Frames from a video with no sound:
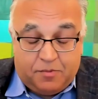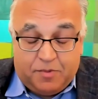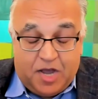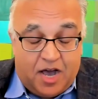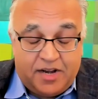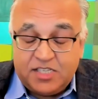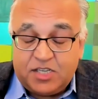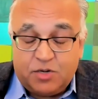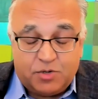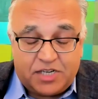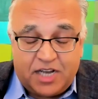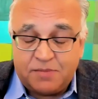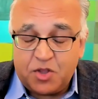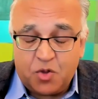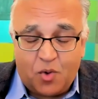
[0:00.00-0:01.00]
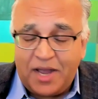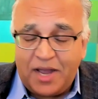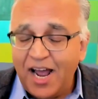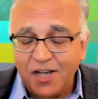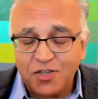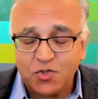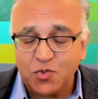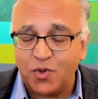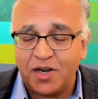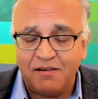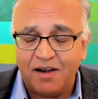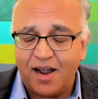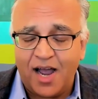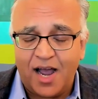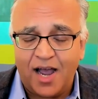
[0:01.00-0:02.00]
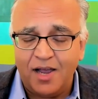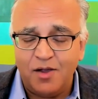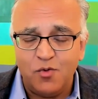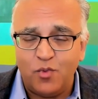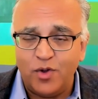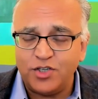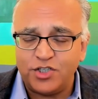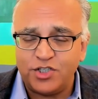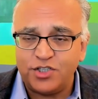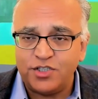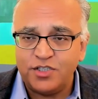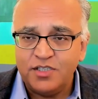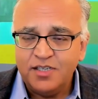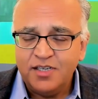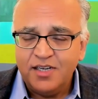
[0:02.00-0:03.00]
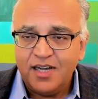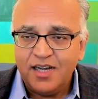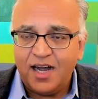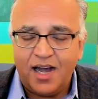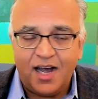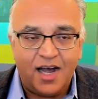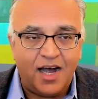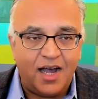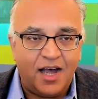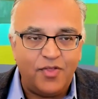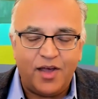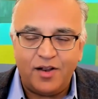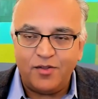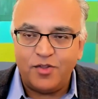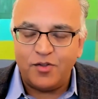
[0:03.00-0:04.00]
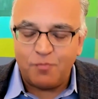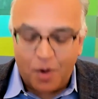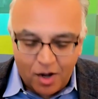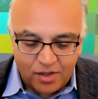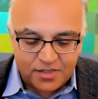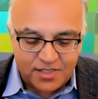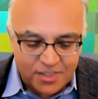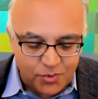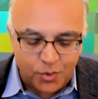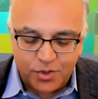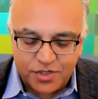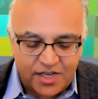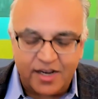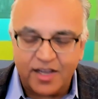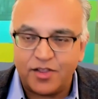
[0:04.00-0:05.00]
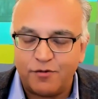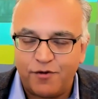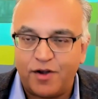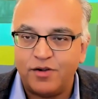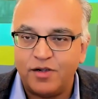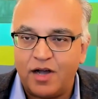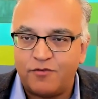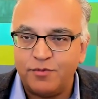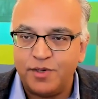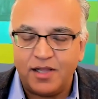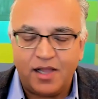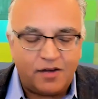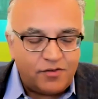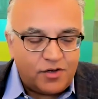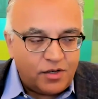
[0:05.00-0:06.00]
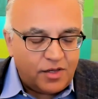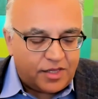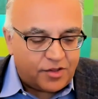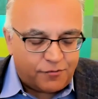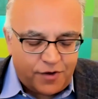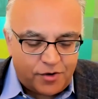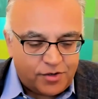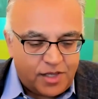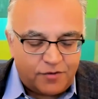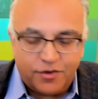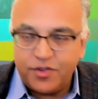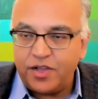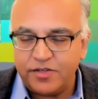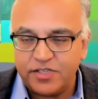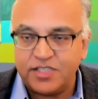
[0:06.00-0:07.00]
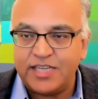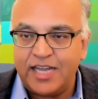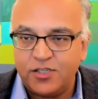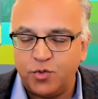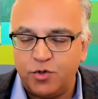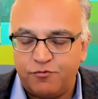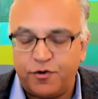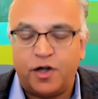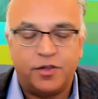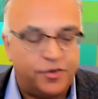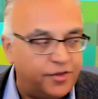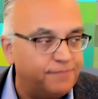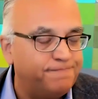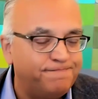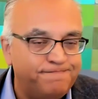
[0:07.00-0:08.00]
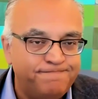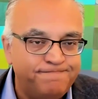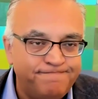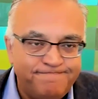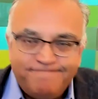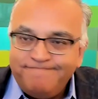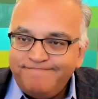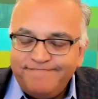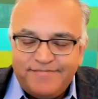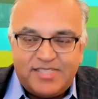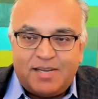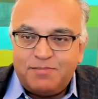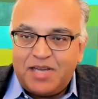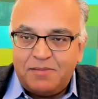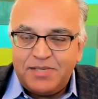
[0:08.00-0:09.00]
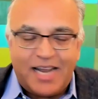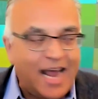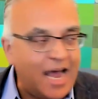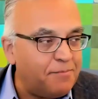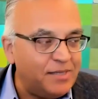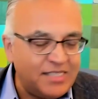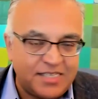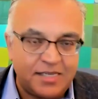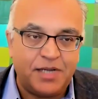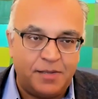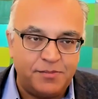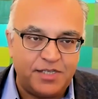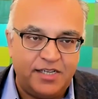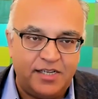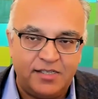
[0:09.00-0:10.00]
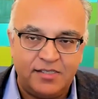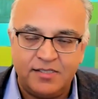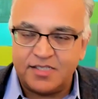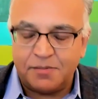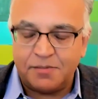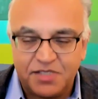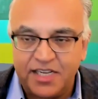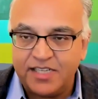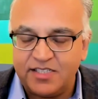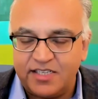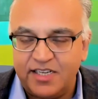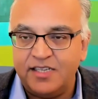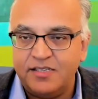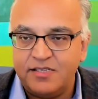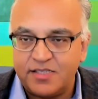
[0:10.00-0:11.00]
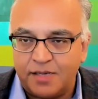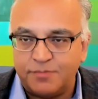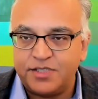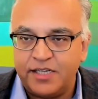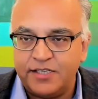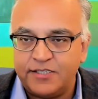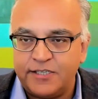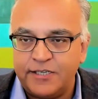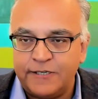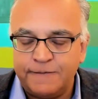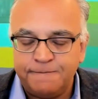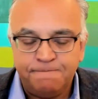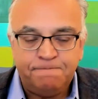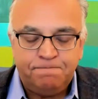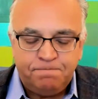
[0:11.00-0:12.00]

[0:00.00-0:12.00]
be honest, there were times at the White House when I wish that the policies we were setting at the federal government level, that states would follow. Sometimes that happened, sometimes it didn't. Some states did, some states didn't.